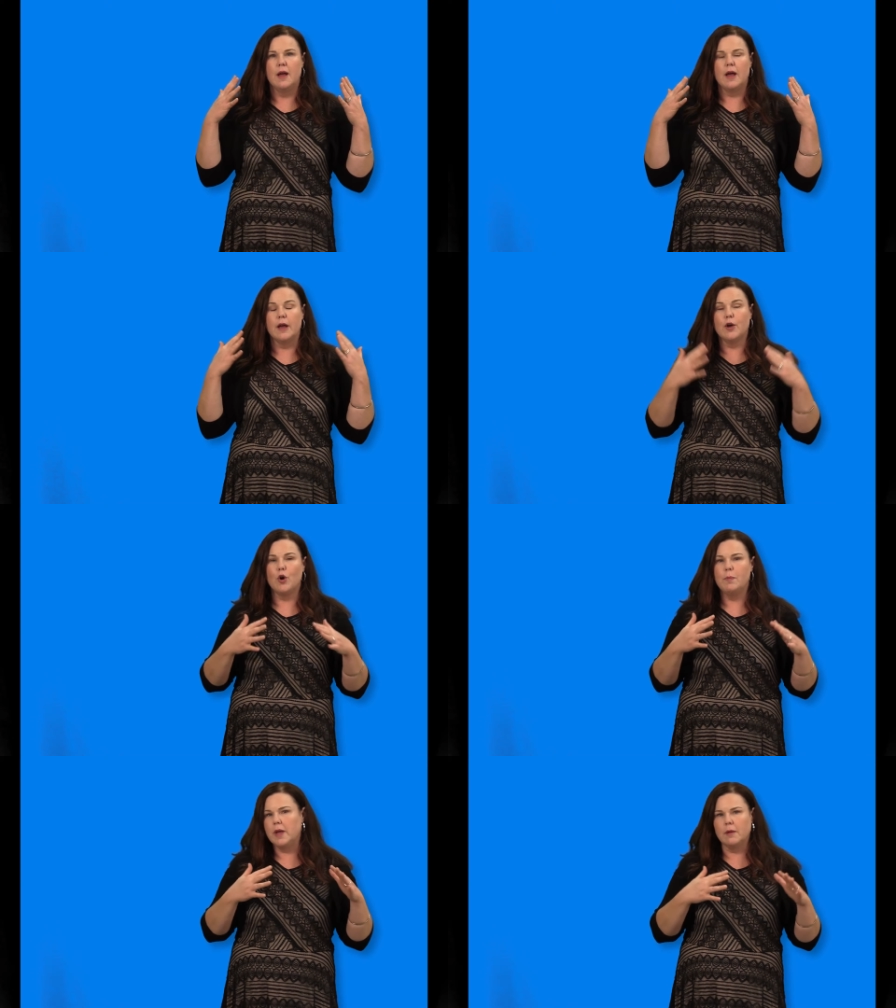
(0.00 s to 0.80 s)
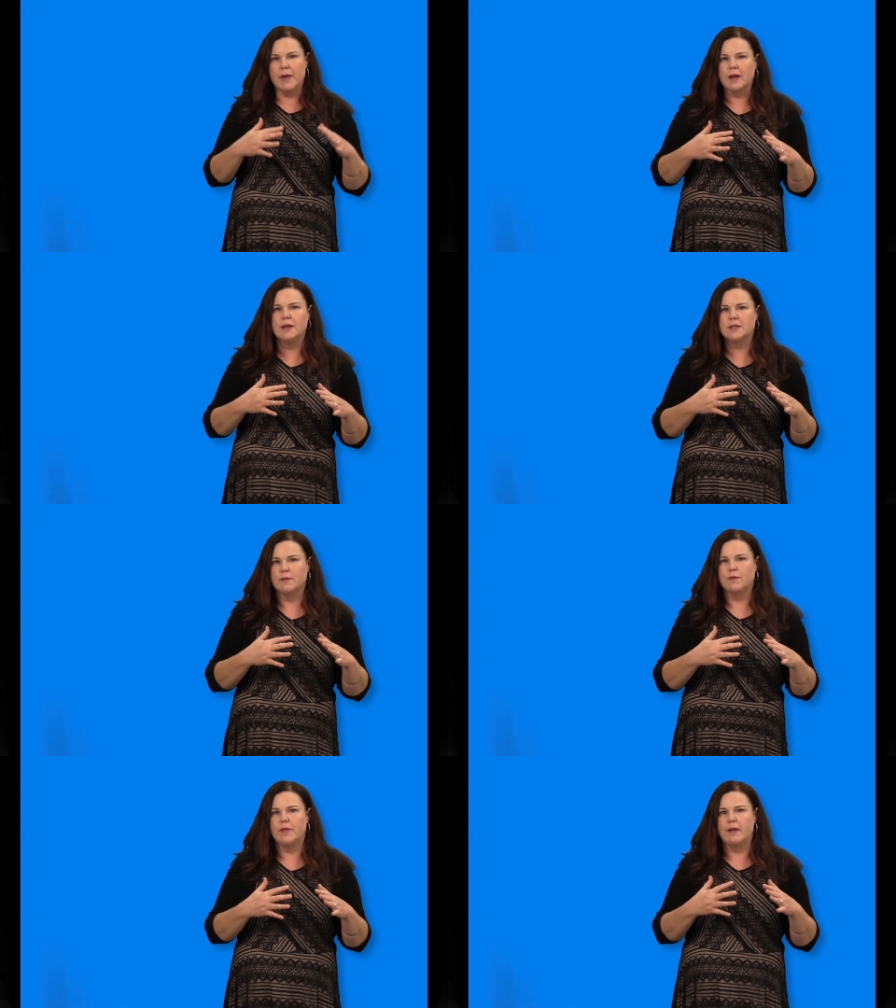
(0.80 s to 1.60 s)
a coping
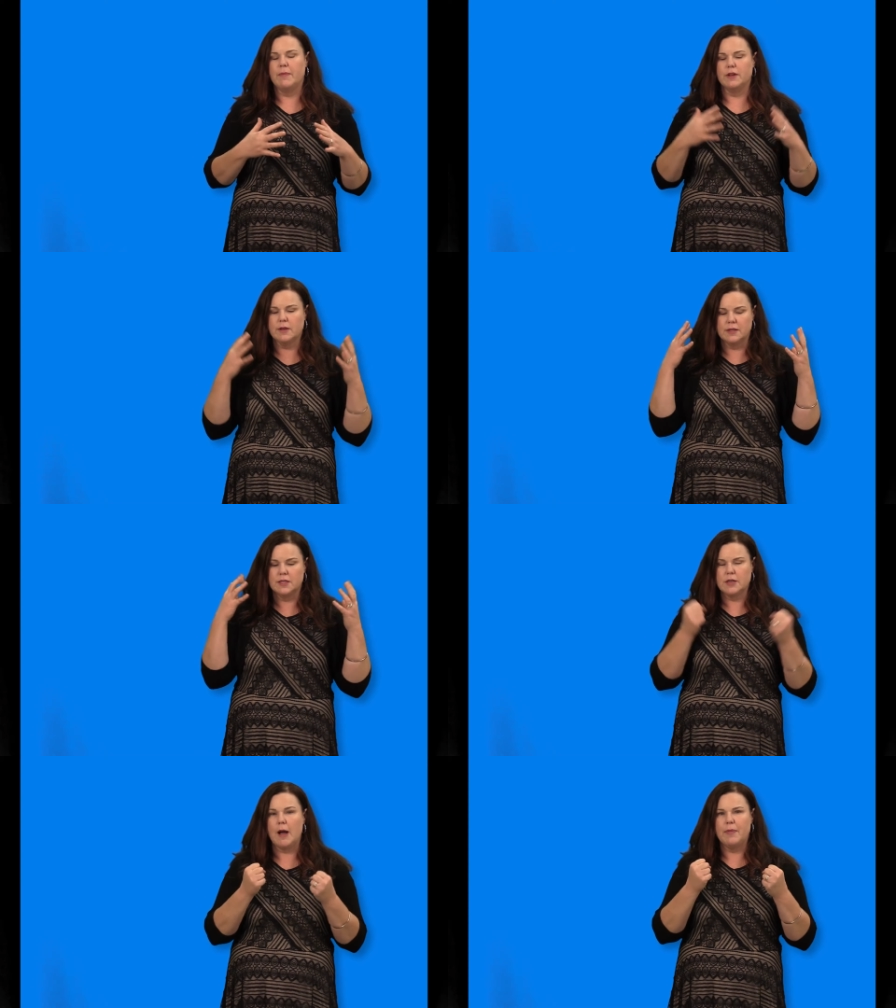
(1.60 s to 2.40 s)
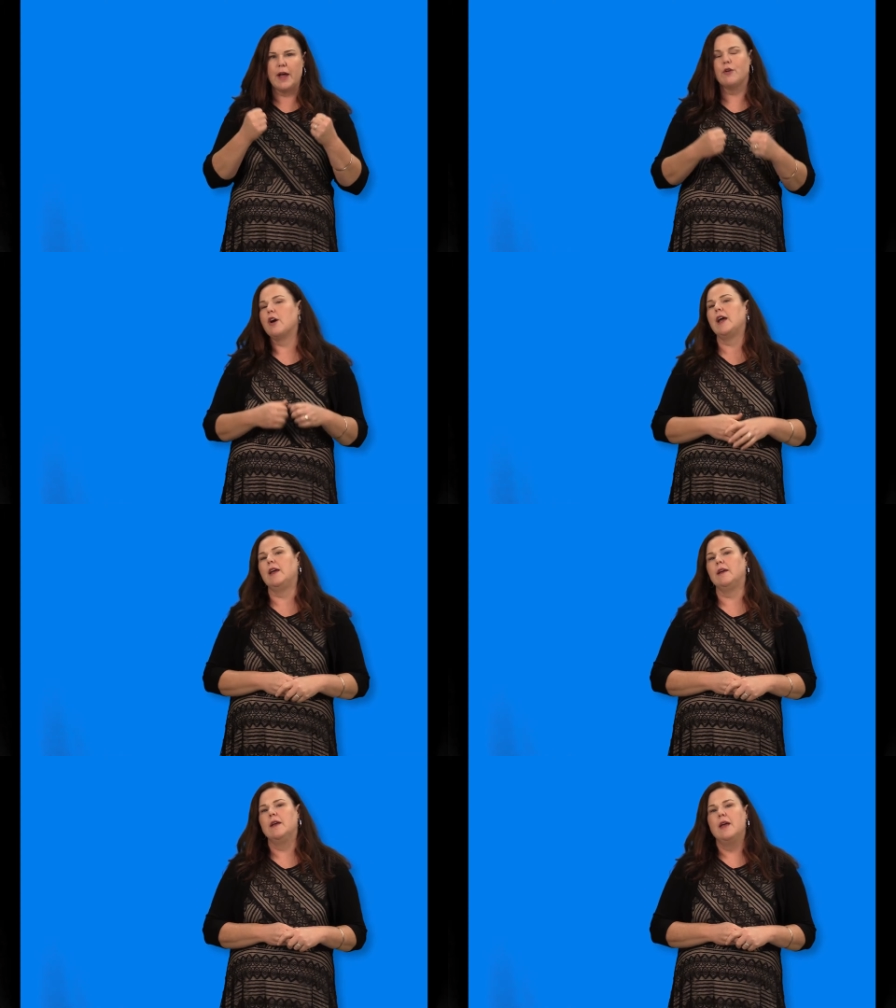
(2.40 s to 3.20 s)
mechanism for them. They can stop that
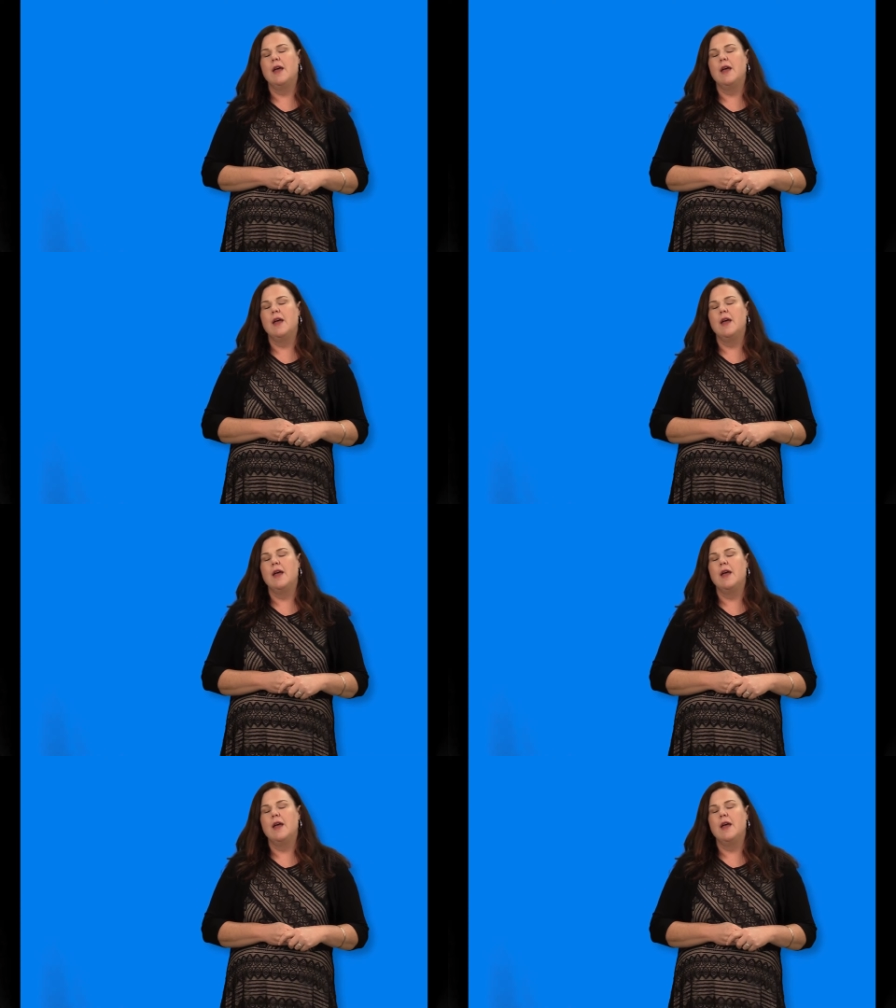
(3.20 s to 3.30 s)
crying.